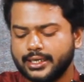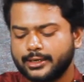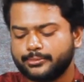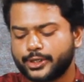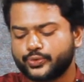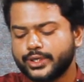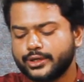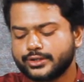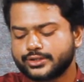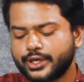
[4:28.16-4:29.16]
but we
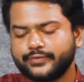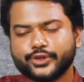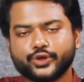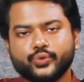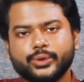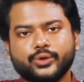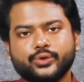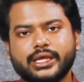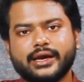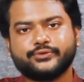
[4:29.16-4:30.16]
also, even though we
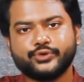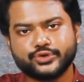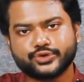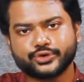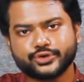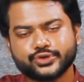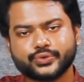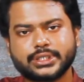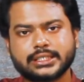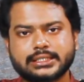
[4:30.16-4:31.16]
only have 2 strokes,
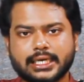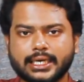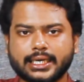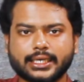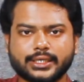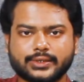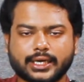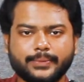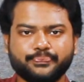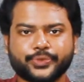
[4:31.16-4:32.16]
which is Da and
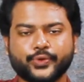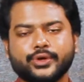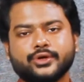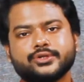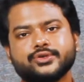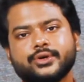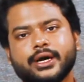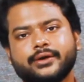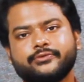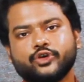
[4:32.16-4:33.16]
Ra, we also
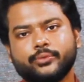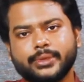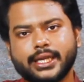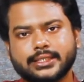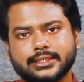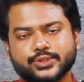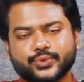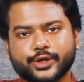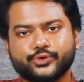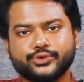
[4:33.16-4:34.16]
have combinations.
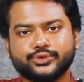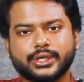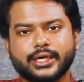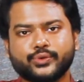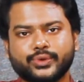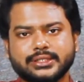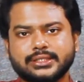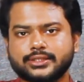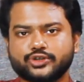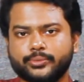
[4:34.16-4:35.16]
We're going to learn one
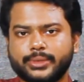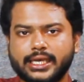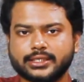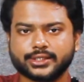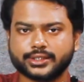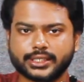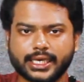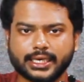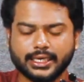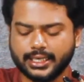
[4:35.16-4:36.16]
such combination
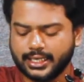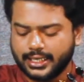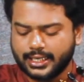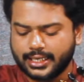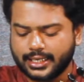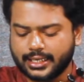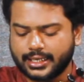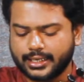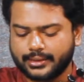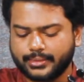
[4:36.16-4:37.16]
today.
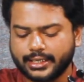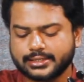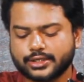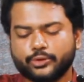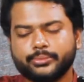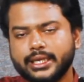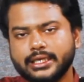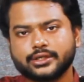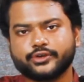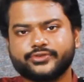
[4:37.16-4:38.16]
It is a
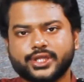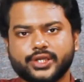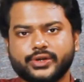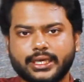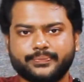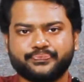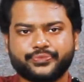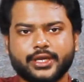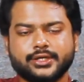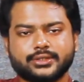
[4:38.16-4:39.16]
combination of 3.
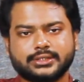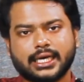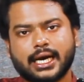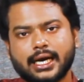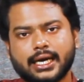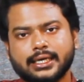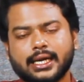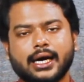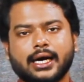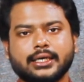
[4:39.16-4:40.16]
So Da
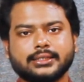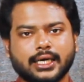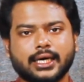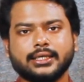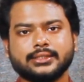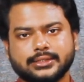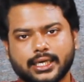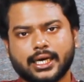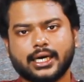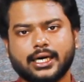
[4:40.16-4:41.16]
Ra Da,
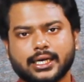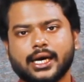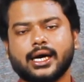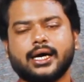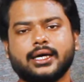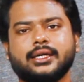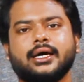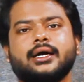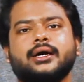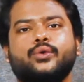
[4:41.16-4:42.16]
Da Ra
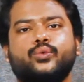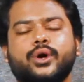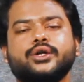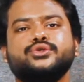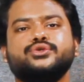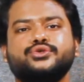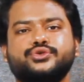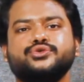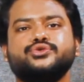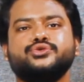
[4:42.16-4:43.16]
Da. 1
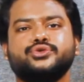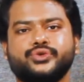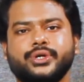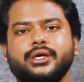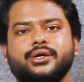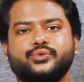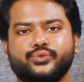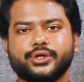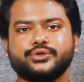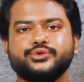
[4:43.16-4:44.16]
2 3,
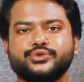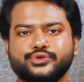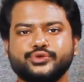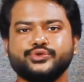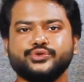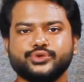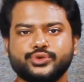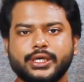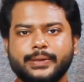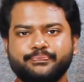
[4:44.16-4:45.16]
1 2
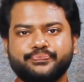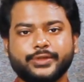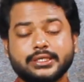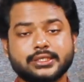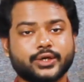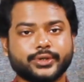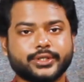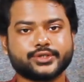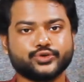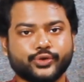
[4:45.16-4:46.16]
3. This is how
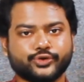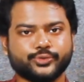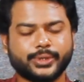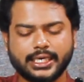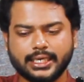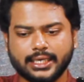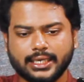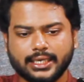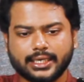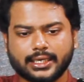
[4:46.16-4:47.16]
it is going to be.
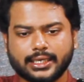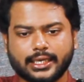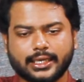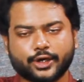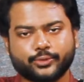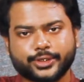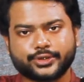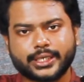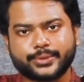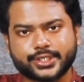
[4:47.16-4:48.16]
Allow me
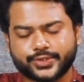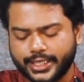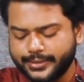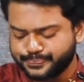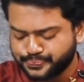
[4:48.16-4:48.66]
to demonstrate.